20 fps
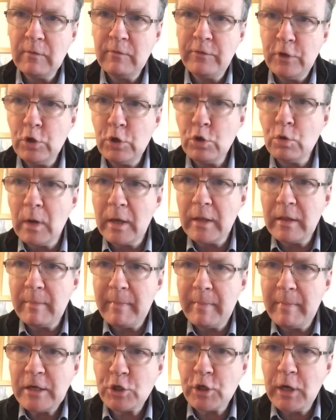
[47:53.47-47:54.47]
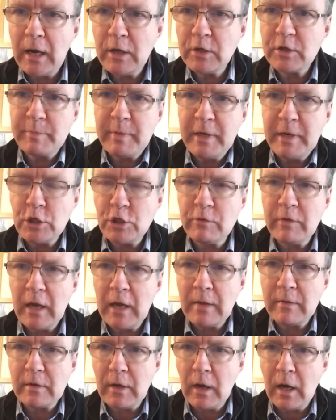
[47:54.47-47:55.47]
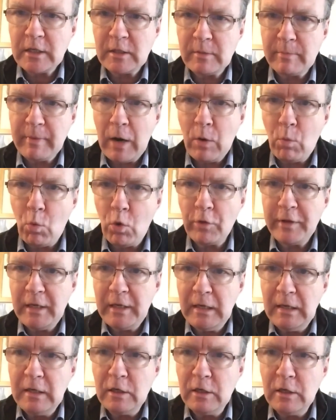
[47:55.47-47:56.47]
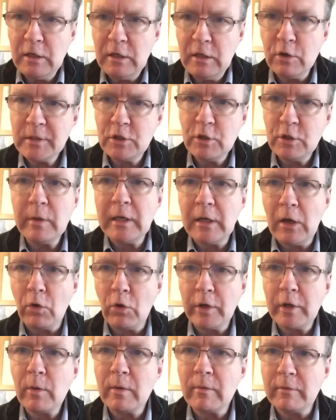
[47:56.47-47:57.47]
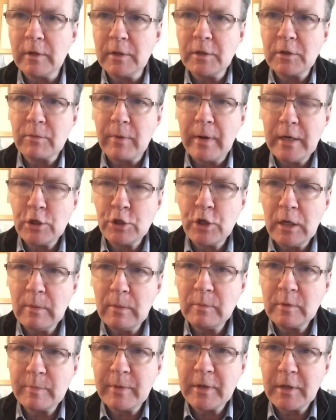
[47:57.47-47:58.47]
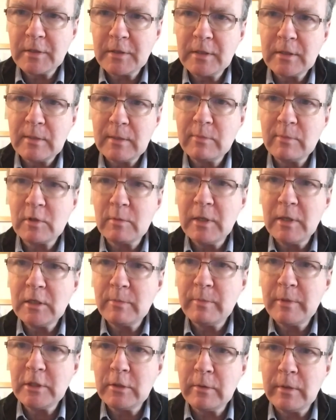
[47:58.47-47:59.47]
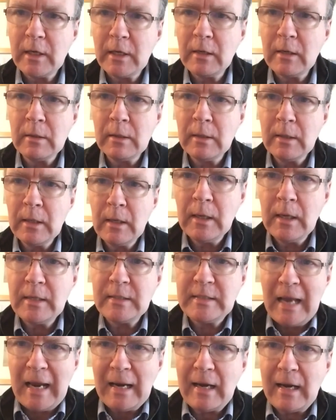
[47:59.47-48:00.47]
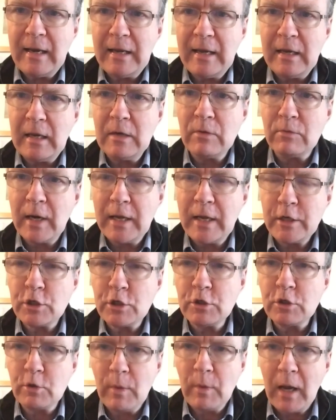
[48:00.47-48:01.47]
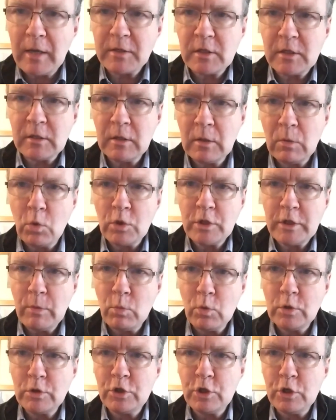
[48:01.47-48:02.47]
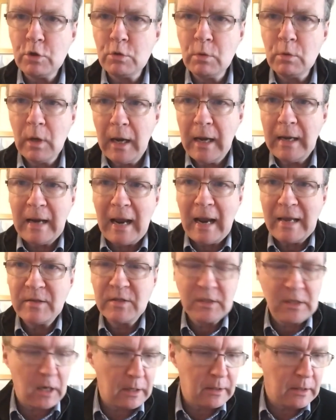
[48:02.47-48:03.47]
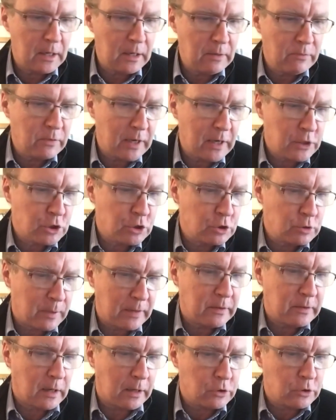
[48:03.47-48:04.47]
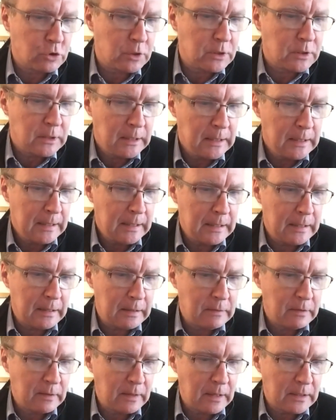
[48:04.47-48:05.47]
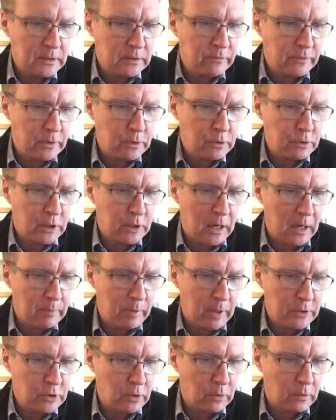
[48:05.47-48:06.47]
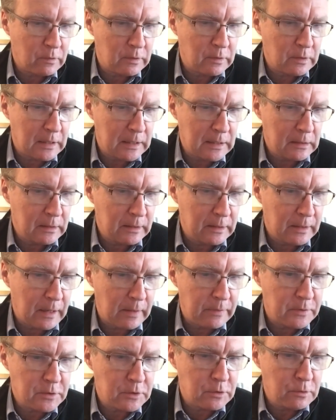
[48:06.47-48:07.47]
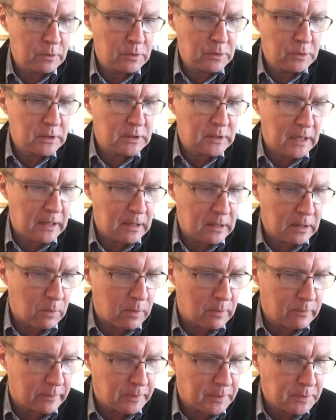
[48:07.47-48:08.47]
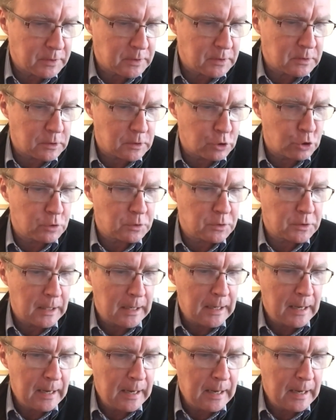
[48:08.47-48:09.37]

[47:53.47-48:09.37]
view at the Mansion House speech of the other night about what the EU is doing on equivalence regimes because it seems to me to be doing exactly in relation to us what it would do and has done in relation to other countries. And I think that's a view shared by Jonathan Hill and others who used to take equivalence decisions.